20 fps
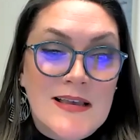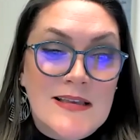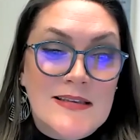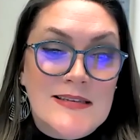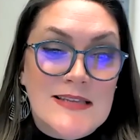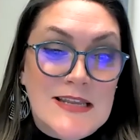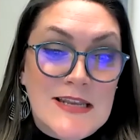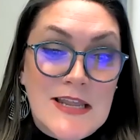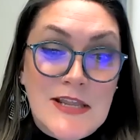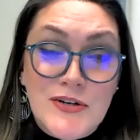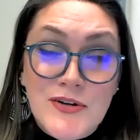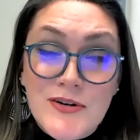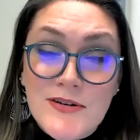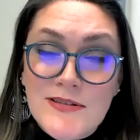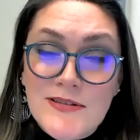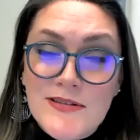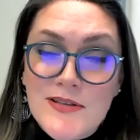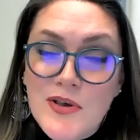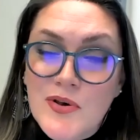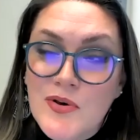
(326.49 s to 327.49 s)

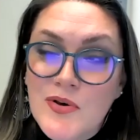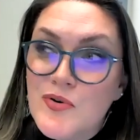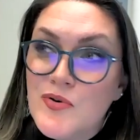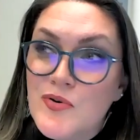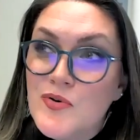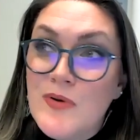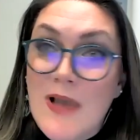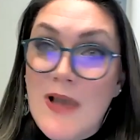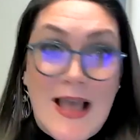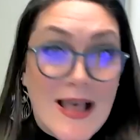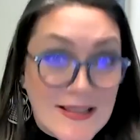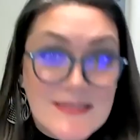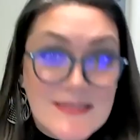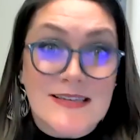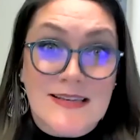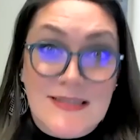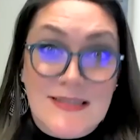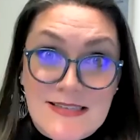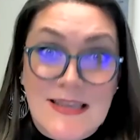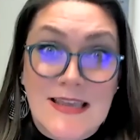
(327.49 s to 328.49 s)
teenagers who at
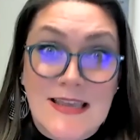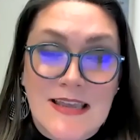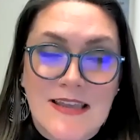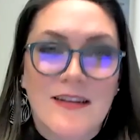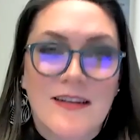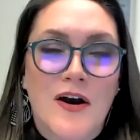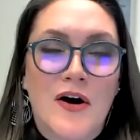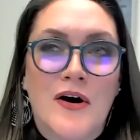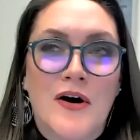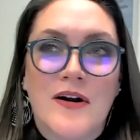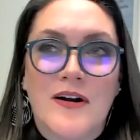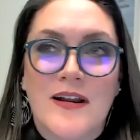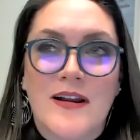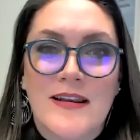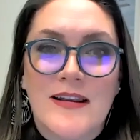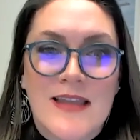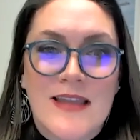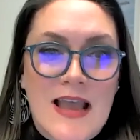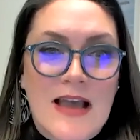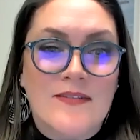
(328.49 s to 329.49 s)
16 are
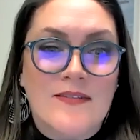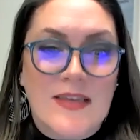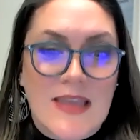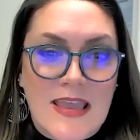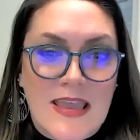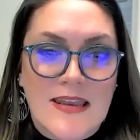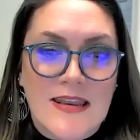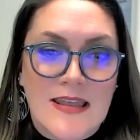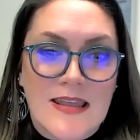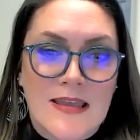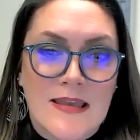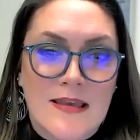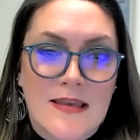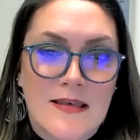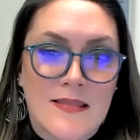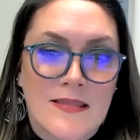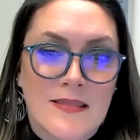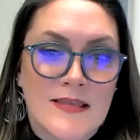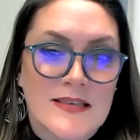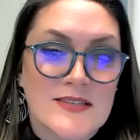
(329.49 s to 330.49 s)

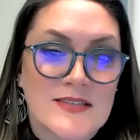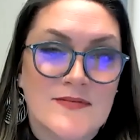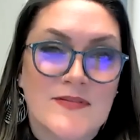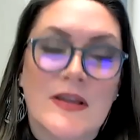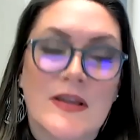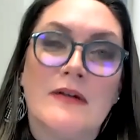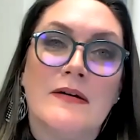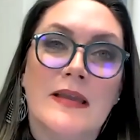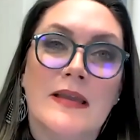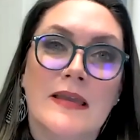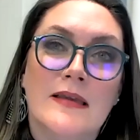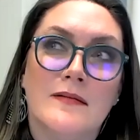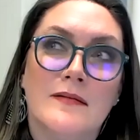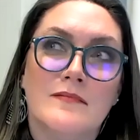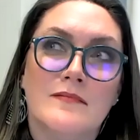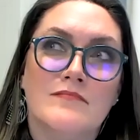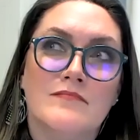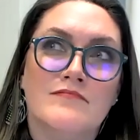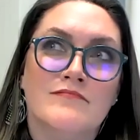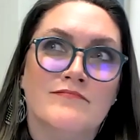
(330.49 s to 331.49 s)
navigating this very
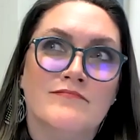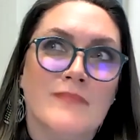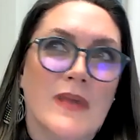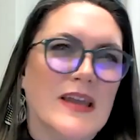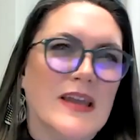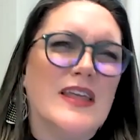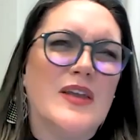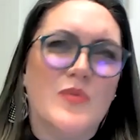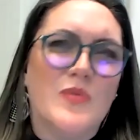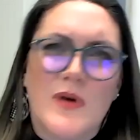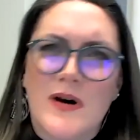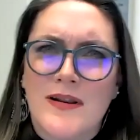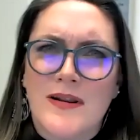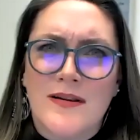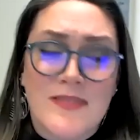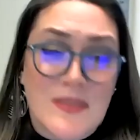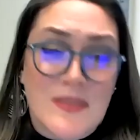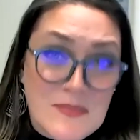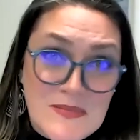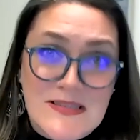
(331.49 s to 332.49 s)
muddy
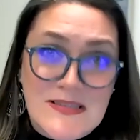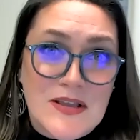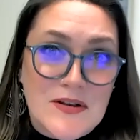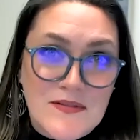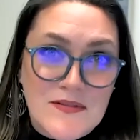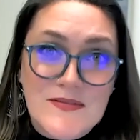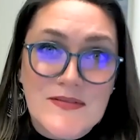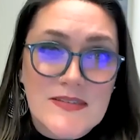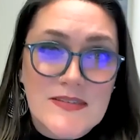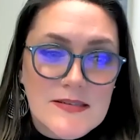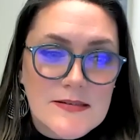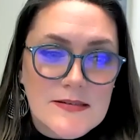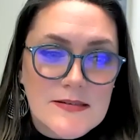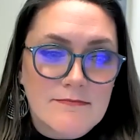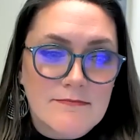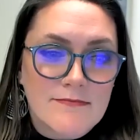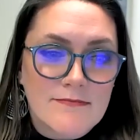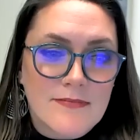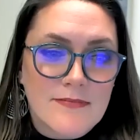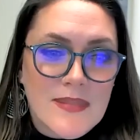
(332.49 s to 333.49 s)
water themselves.
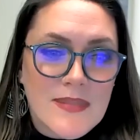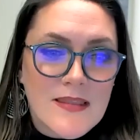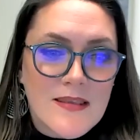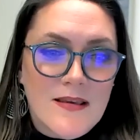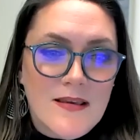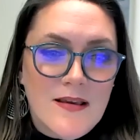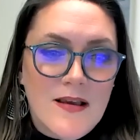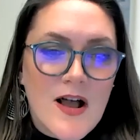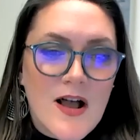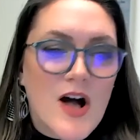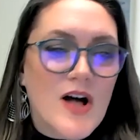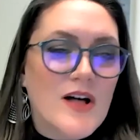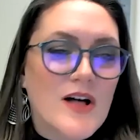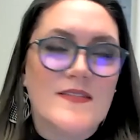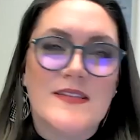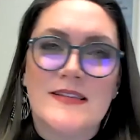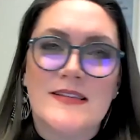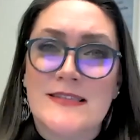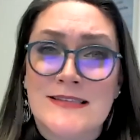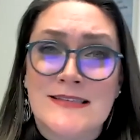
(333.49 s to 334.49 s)
All
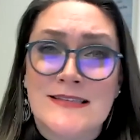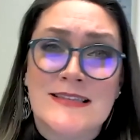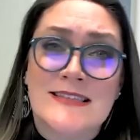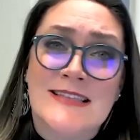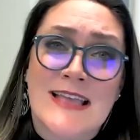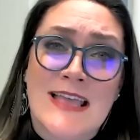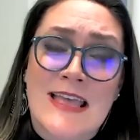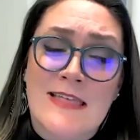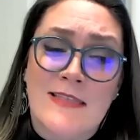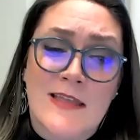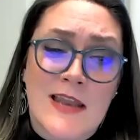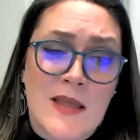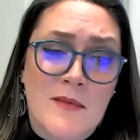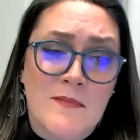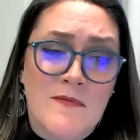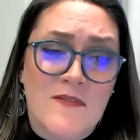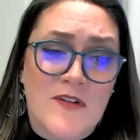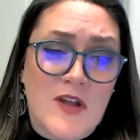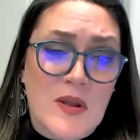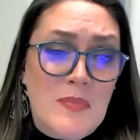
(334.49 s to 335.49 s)
of this is to say that
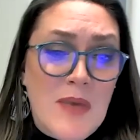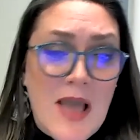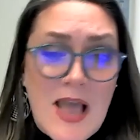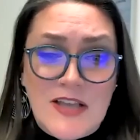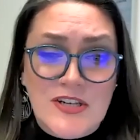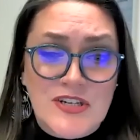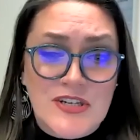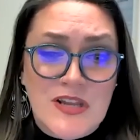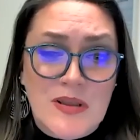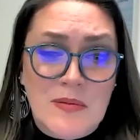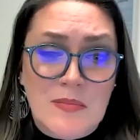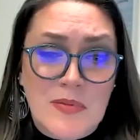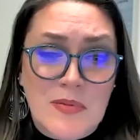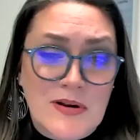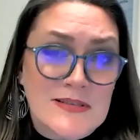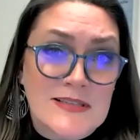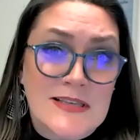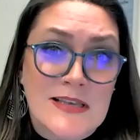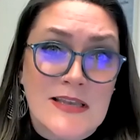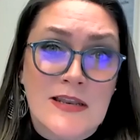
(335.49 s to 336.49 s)
I'm a very passionate
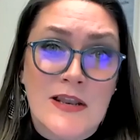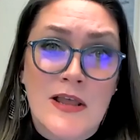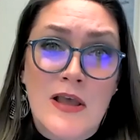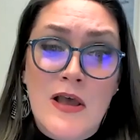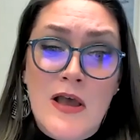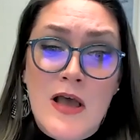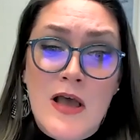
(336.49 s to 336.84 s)
person